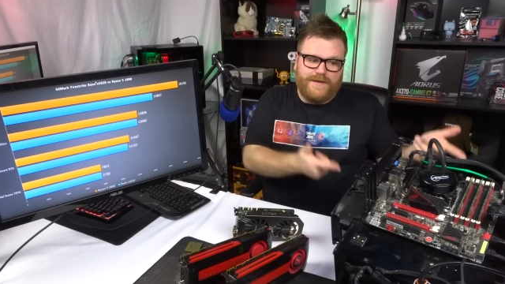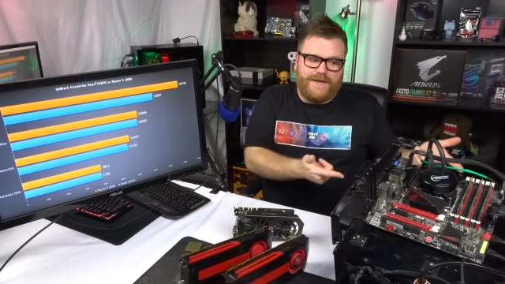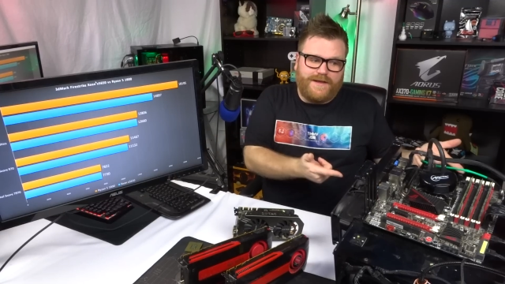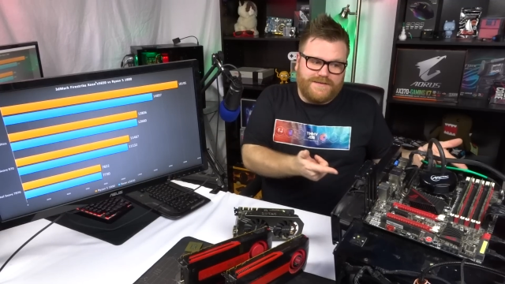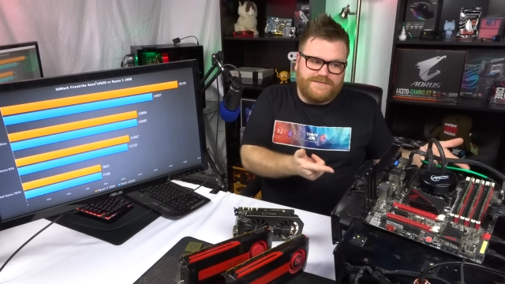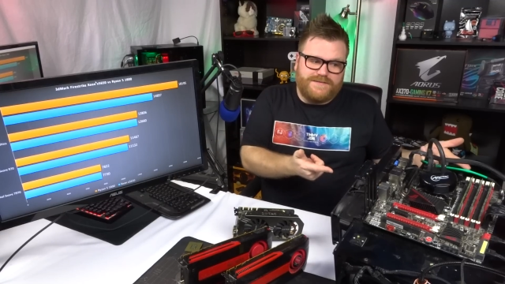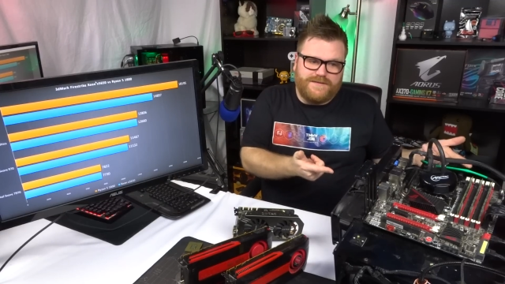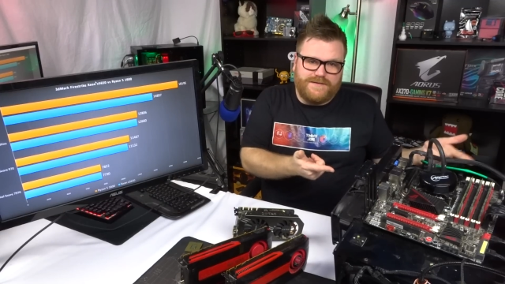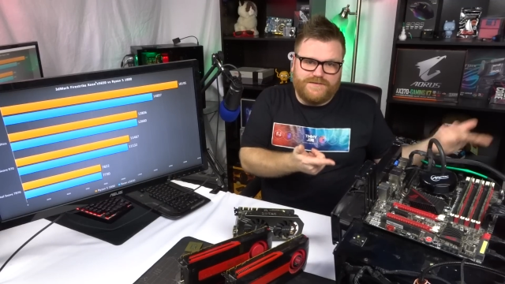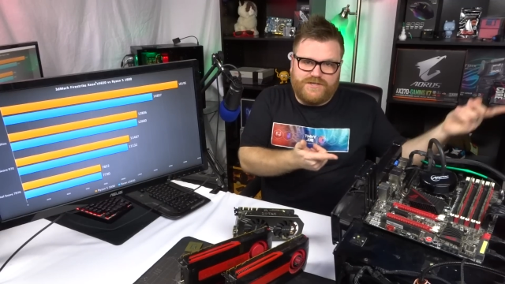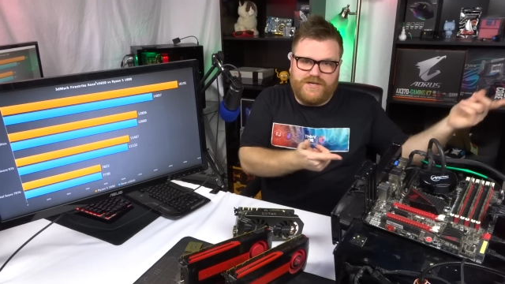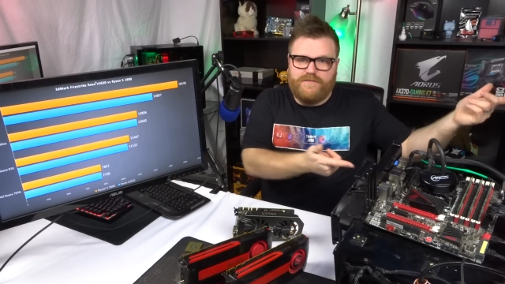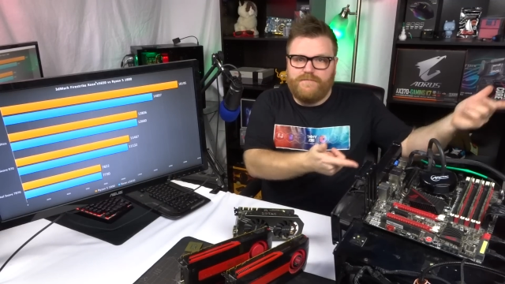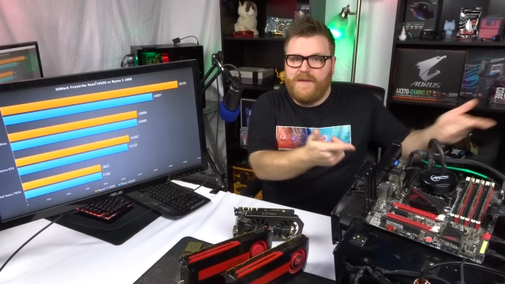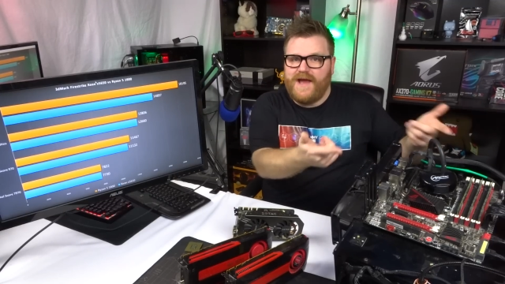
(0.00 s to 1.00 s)
because to
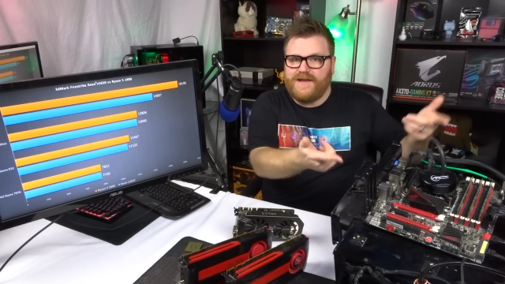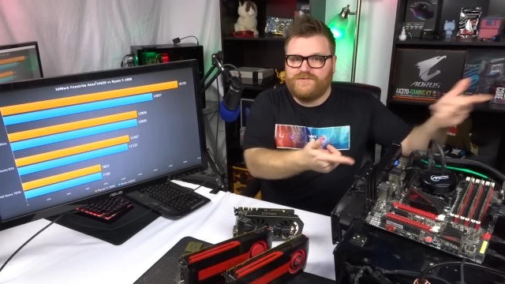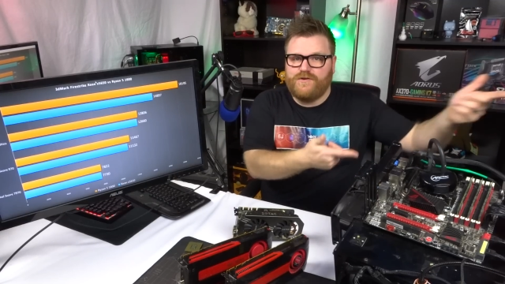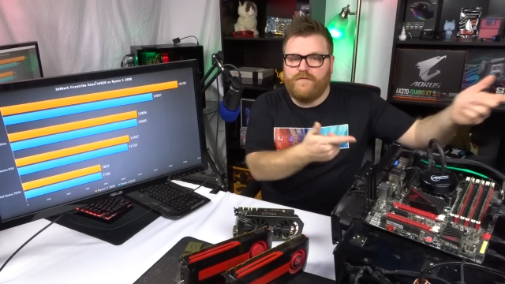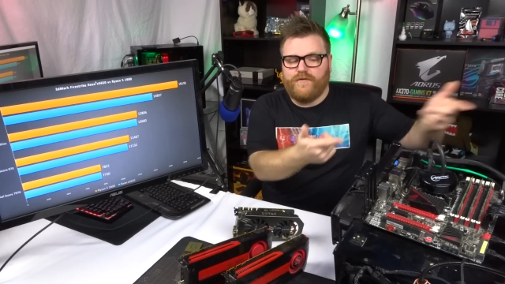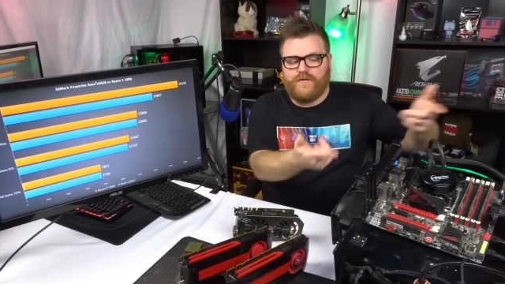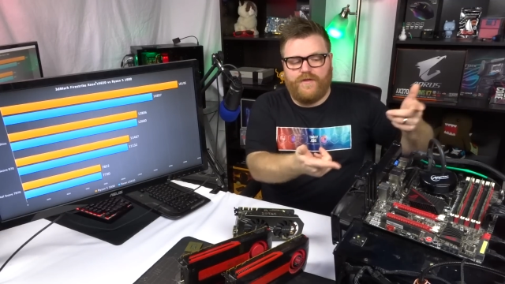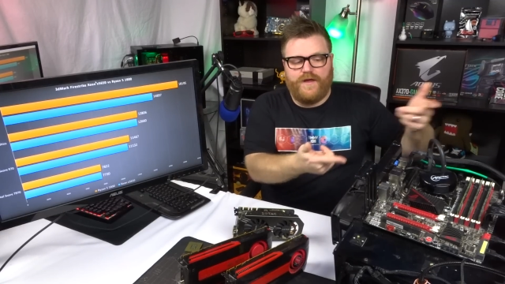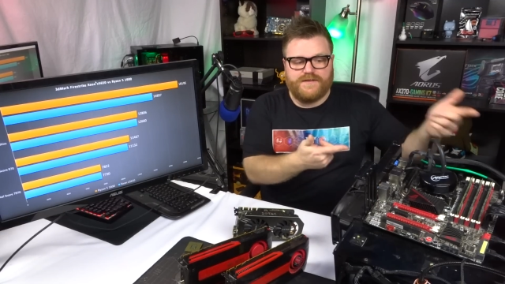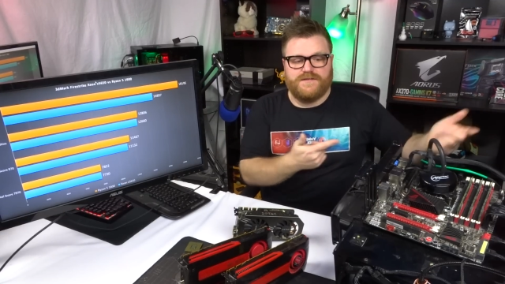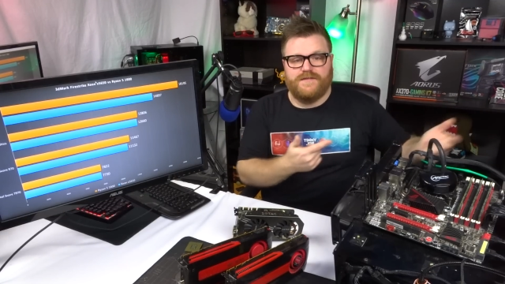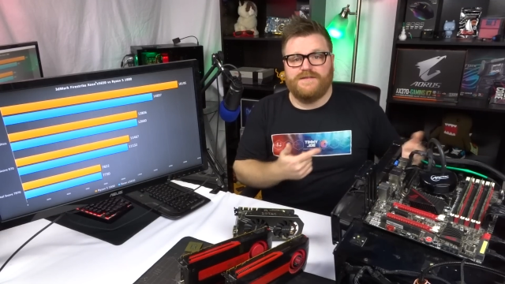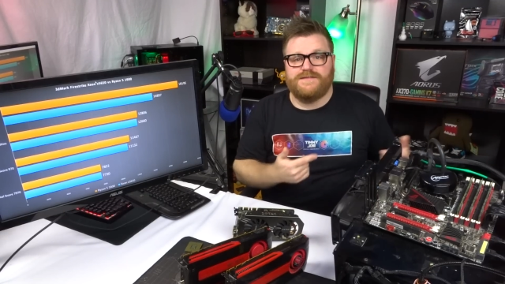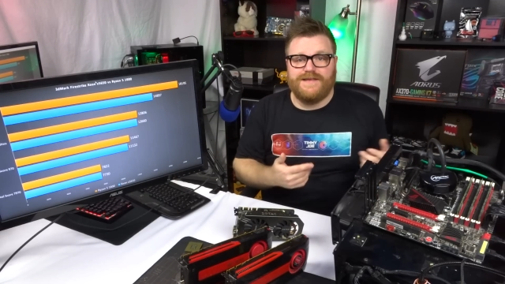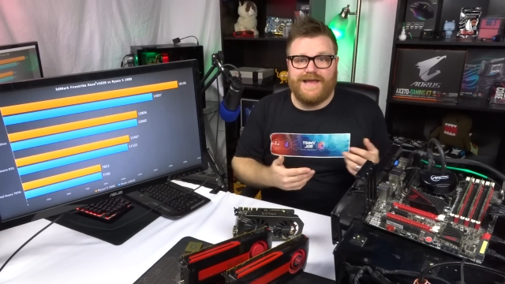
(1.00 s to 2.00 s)
achieve max overclocks on this,